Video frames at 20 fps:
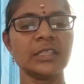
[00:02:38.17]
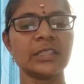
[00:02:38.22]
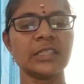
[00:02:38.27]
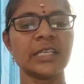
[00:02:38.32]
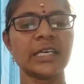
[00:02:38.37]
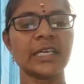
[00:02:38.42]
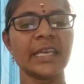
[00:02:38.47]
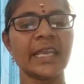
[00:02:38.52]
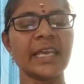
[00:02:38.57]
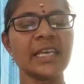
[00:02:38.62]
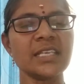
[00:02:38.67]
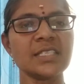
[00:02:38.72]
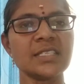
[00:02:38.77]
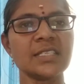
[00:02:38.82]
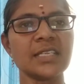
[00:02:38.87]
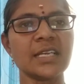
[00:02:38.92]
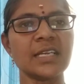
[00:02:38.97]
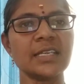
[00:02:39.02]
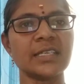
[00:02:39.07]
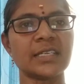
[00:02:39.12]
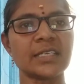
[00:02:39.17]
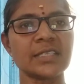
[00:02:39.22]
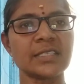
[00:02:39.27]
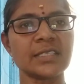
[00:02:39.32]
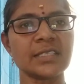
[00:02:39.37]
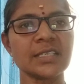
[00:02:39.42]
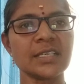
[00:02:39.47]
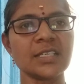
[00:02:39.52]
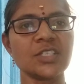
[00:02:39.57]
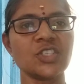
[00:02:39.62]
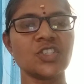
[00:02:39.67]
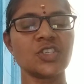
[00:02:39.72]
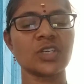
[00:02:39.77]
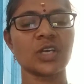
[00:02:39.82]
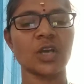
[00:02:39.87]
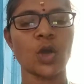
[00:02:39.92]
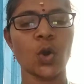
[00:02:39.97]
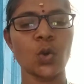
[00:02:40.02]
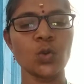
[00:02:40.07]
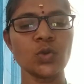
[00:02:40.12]
the National Research
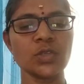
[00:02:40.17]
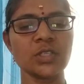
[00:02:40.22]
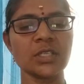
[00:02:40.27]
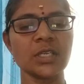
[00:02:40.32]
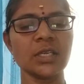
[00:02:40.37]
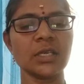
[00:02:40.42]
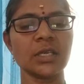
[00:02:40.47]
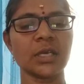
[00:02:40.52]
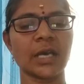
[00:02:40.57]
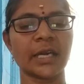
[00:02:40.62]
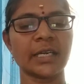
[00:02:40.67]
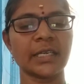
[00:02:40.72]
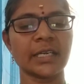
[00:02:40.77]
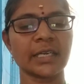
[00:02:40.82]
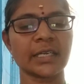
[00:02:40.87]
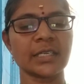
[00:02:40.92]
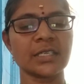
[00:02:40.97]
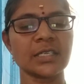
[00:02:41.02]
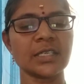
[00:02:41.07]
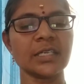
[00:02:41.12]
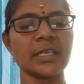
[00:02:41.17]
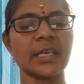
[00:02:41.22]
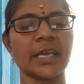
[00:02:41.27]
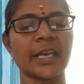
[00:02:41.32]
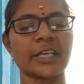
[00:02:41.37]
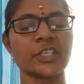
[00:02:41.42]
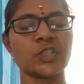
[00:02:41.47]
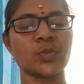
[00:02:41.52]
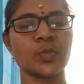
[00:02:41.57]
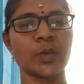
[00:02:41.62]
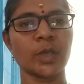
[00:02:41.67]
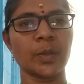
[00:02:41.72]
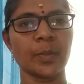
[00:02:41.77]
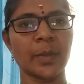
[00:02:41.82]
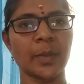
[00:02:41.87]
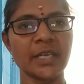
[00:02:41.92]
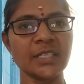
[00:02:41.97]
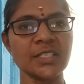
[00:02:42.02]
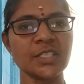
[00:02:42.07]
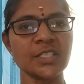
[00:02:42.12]
Council conducted
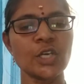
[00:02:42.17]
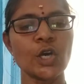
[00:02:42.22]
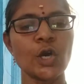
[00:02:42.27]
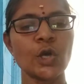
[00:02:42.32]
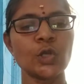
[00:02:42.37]
experiments